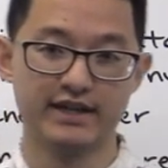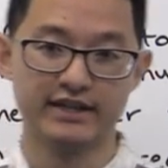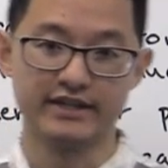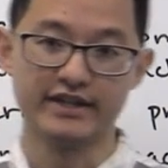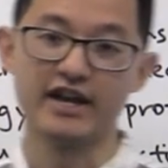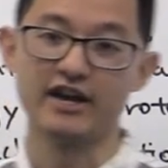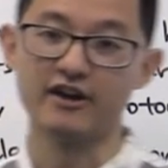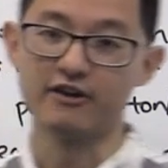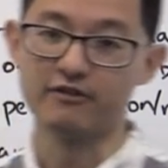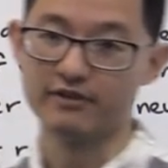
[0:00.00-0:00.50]

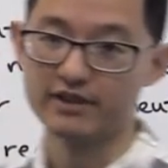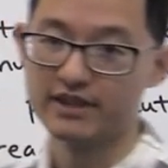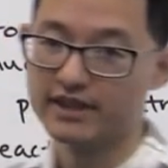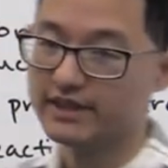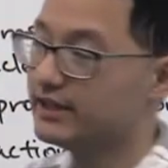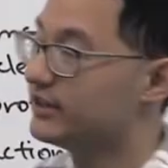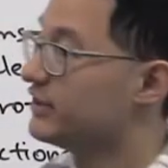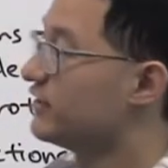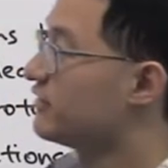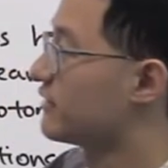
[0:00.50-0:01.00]
Now, within
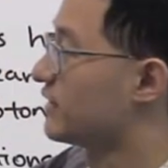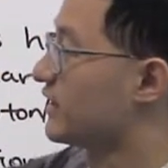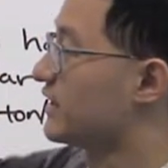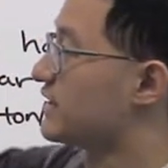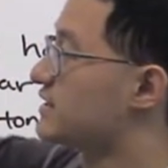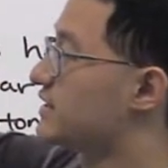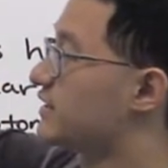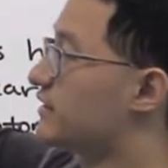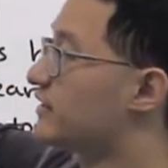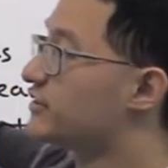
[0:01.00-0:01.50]
the
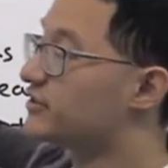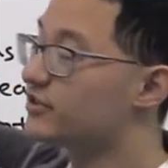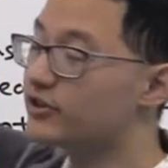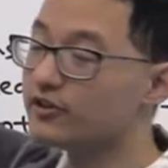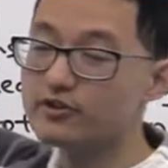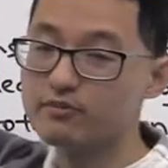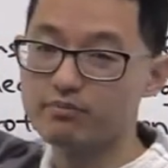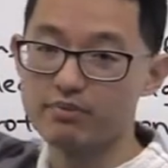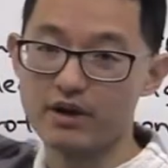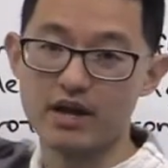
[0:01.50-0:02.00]
nucleus, there are
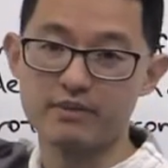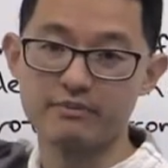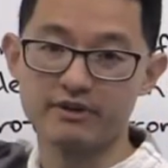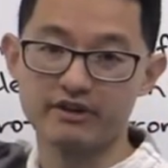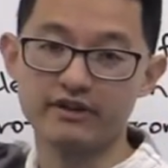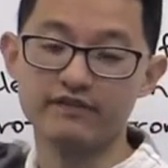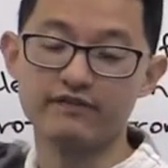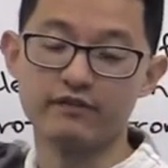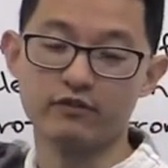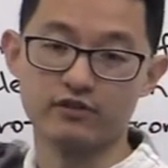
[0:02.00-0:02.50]
two
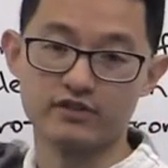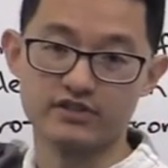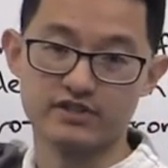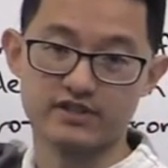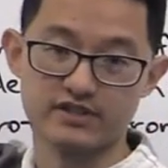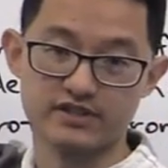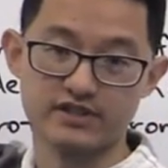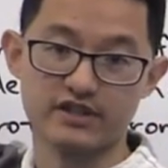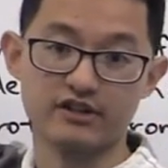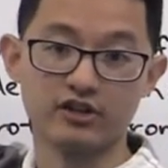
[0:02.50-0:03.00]
primary
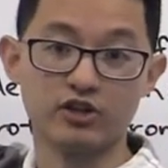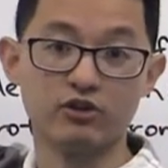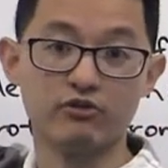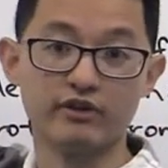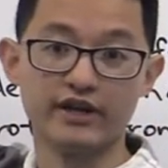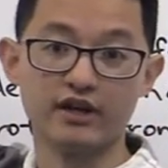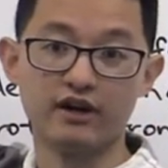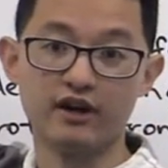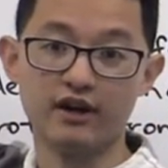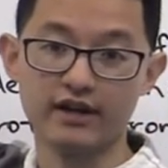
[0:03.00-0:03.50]
forces that are
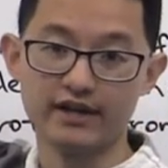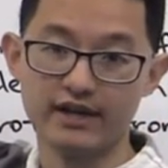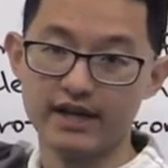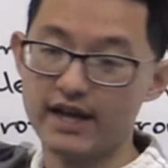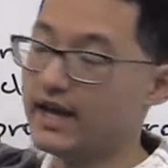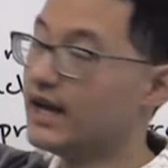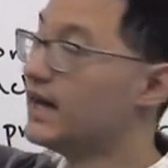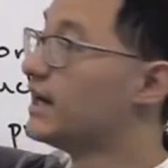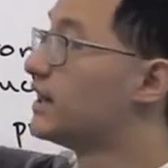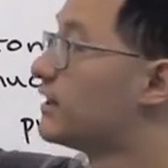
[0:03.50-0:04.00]
going on.
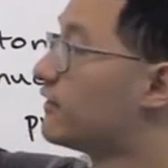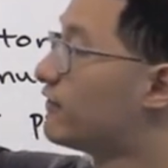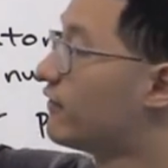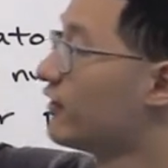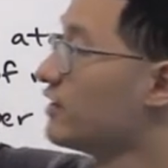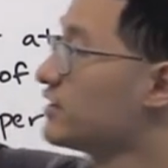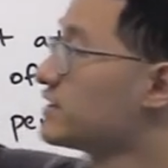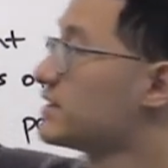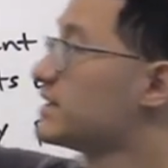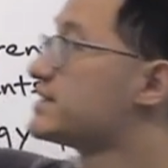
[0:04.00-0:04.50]
The
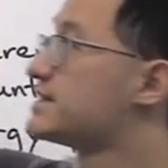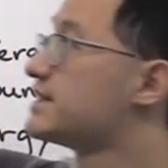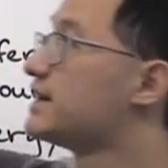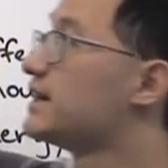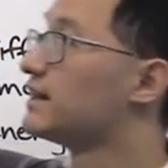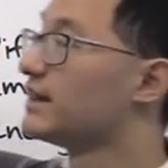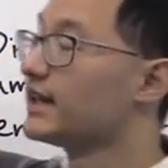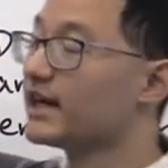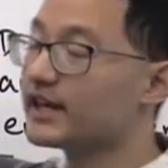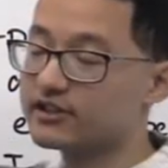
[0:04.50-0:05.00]
first is the
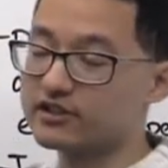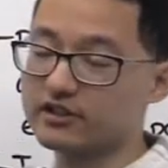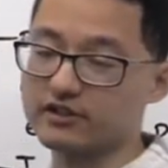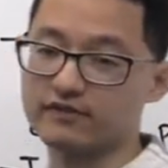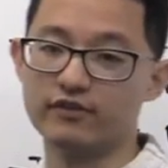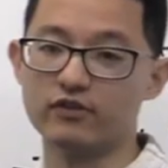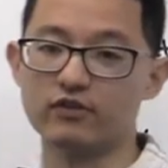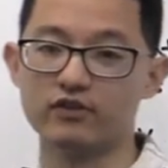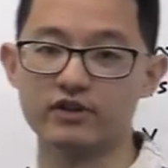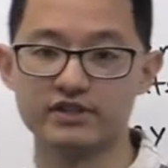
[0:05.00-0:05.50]
electric
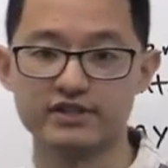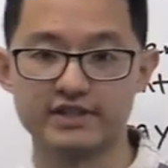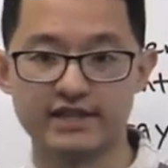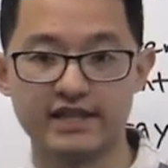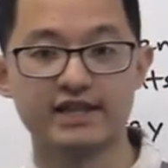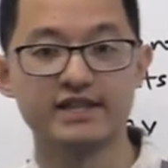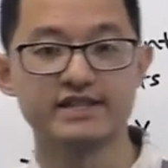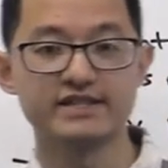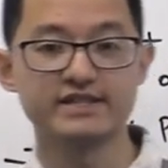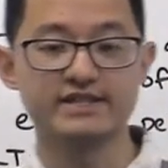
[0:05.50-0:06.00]
force,
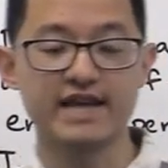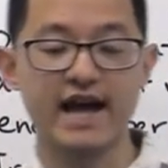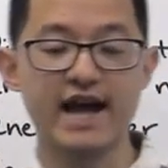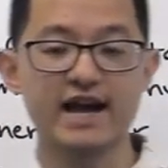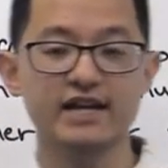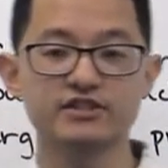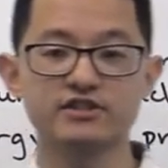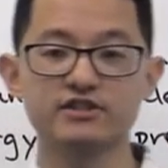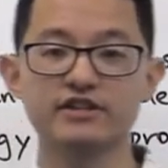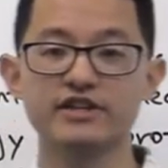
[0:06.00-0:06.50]
and this is
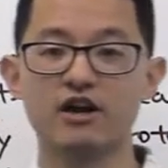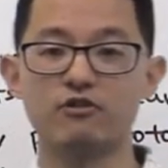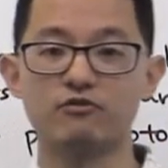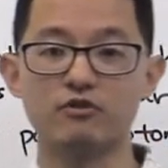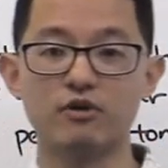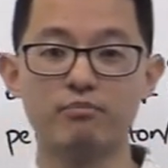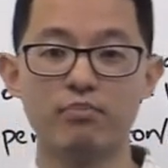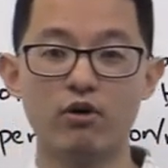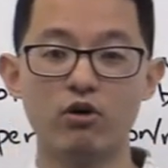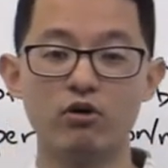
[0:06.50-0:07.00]
actually a
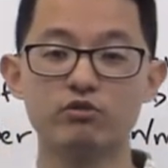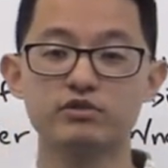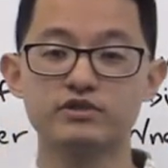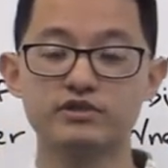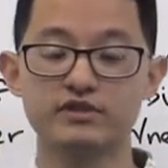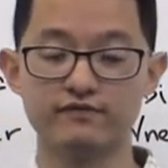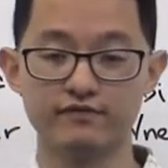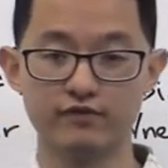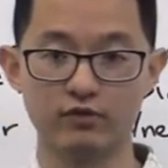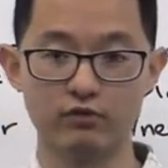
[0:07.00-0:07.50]

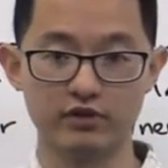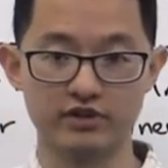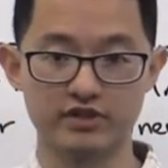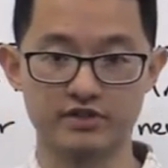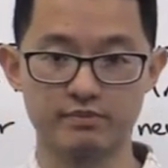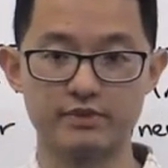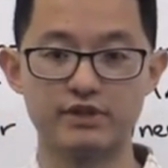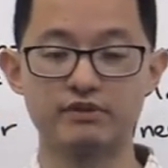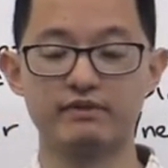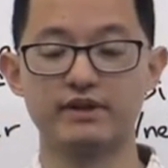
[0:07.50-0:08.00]
repulsive force
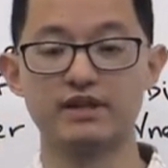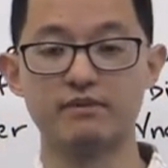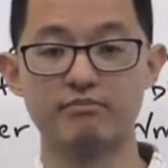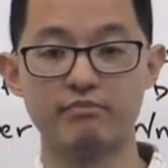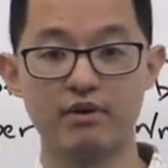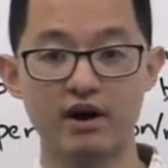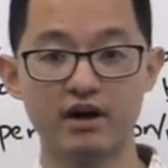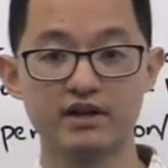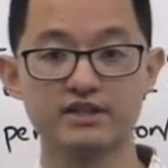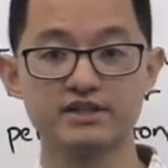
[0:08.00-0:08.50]
between the
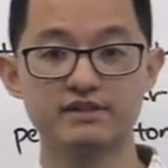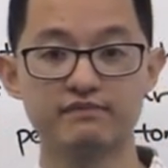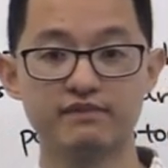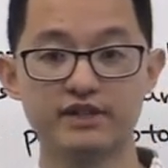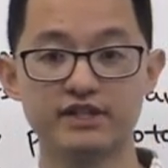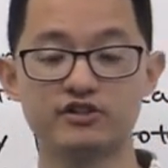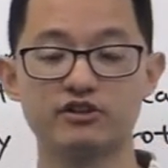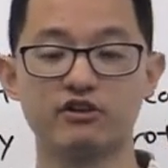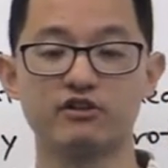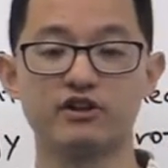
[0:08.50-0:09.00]

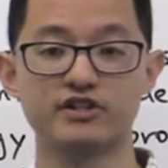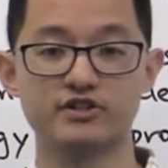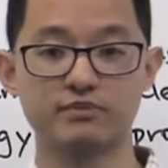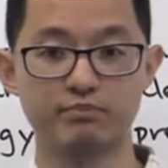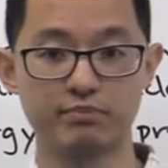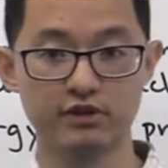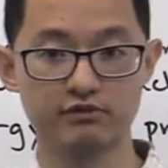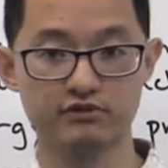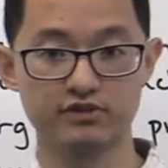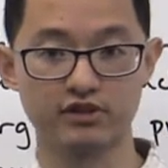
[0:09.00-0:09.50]
positively charged
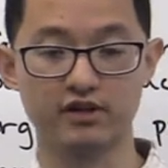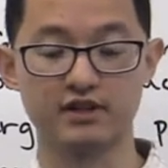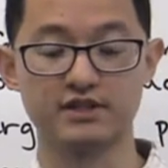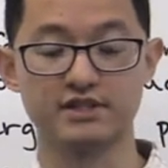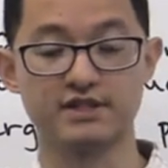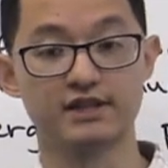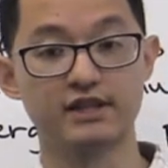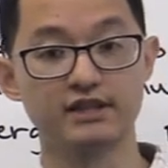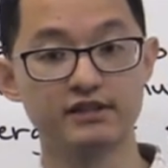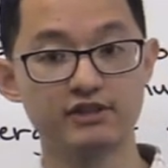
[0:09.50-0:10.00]

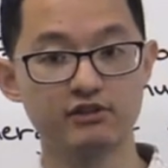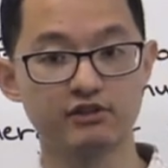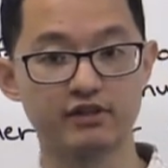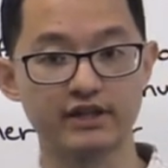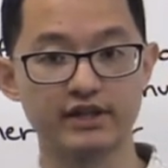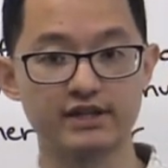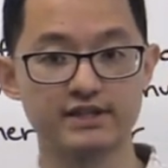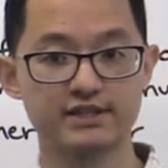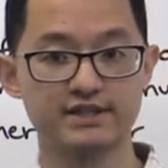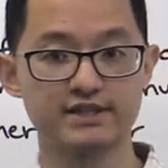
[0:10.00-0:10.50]
protons in the
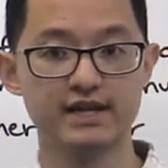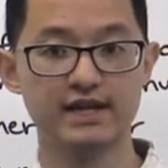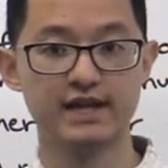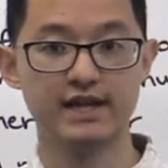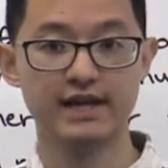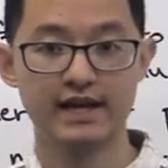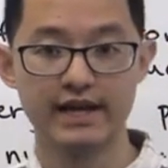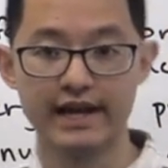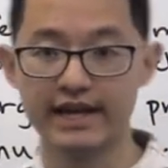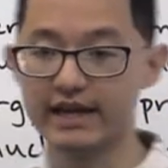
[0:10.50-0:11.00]
nucleus.
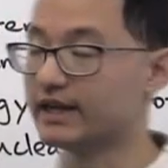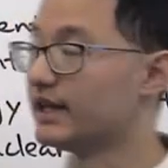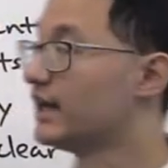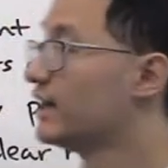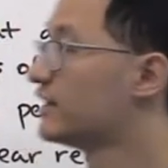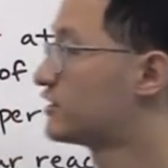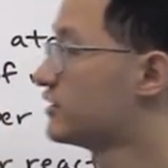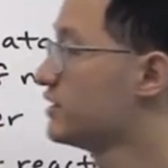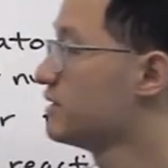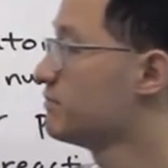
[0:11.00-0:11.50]
And
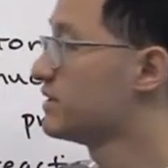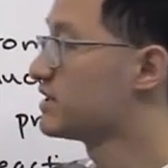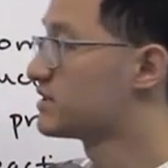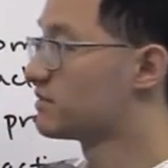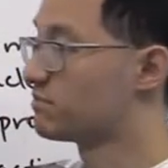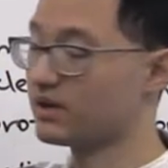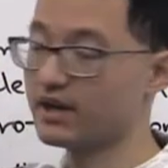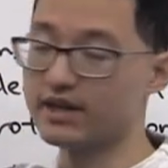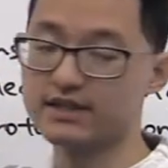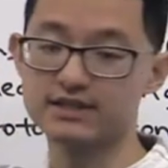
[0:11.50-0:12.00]
it shouldn't be
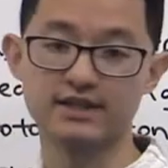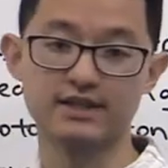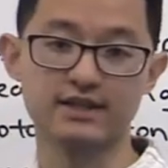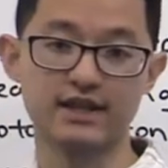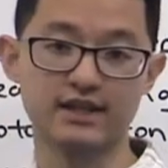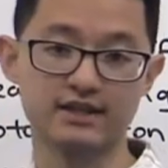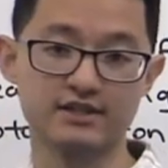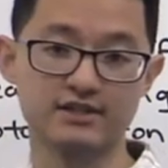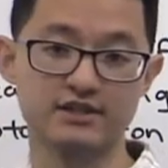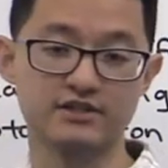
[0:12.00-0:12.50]
surprising
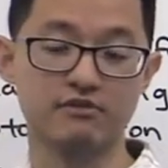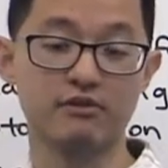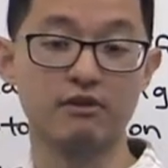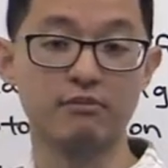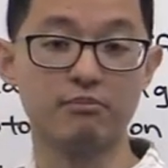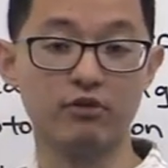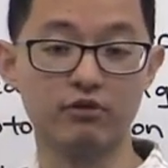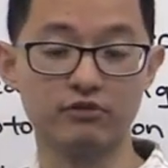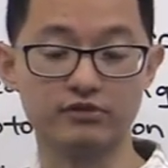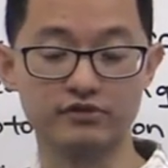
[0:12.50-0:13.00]
that this is a
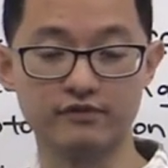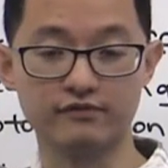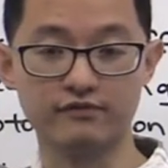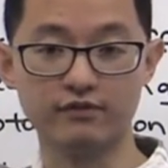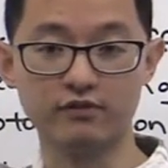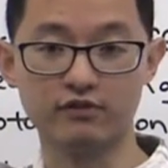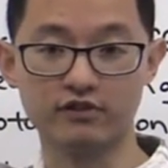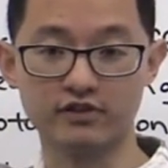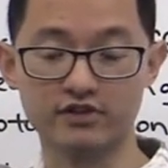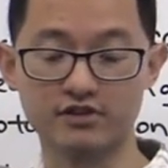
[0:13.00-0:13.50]
repulsive
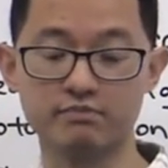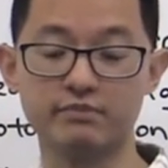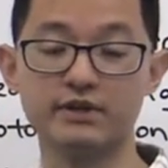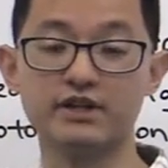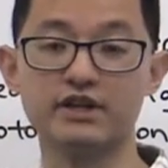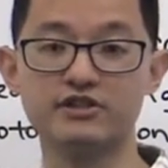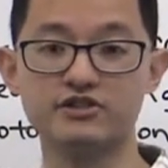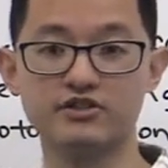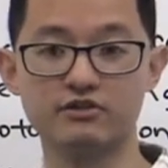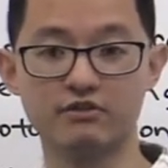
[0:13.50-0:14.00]
force
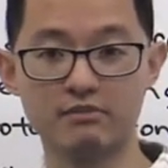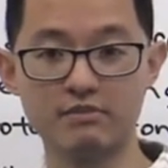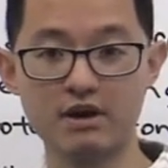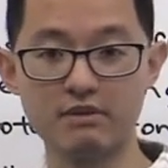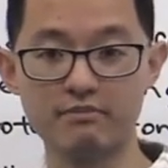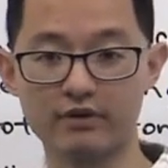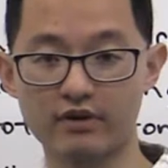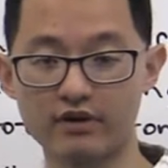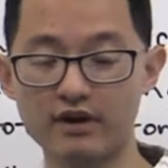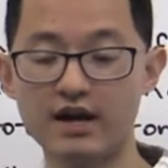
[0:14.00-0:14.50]
because you
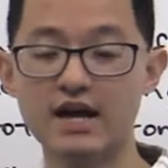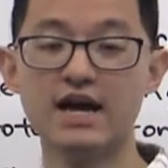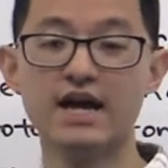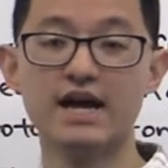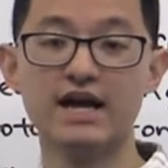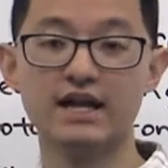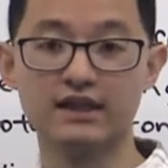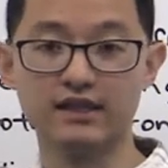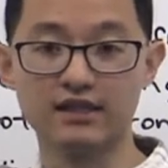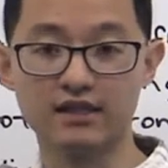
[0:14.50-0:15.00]

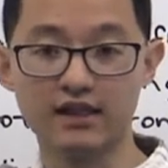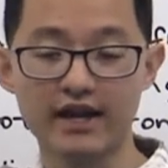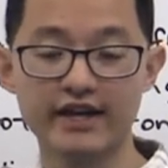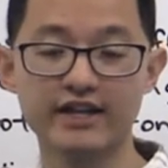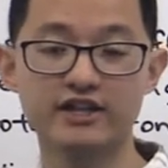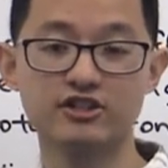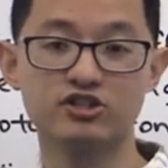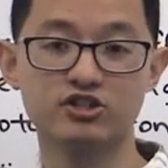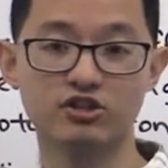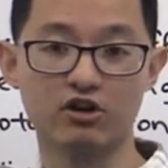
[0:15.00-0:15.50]
remember,
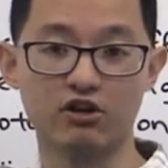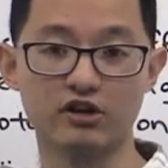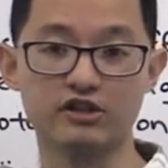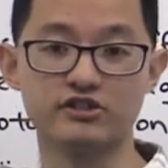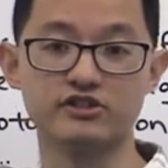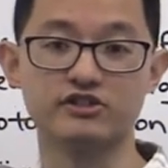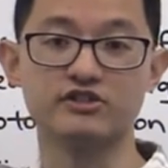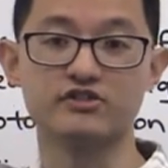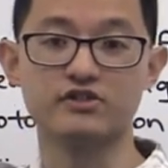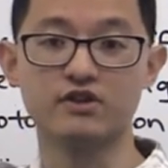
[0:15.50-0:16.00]
like
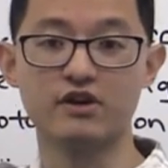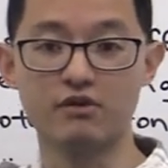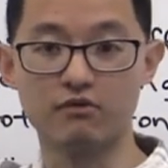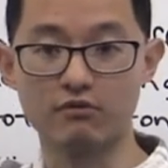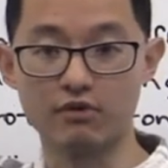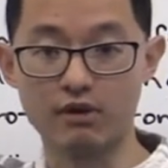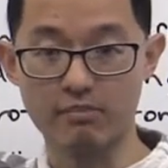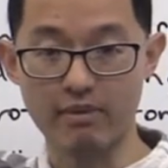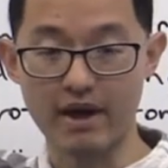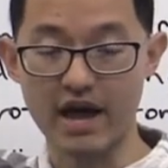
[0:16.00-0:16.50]
charges
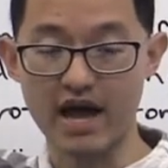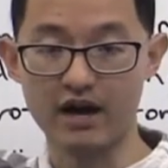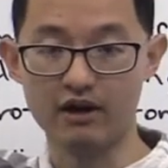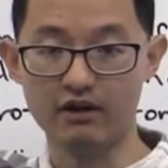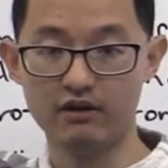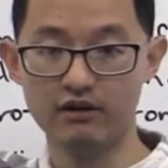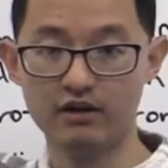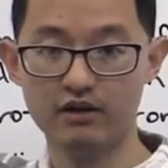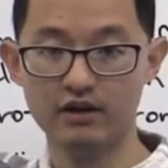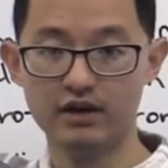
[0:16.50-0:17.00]
repel.
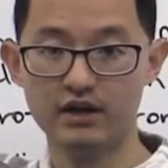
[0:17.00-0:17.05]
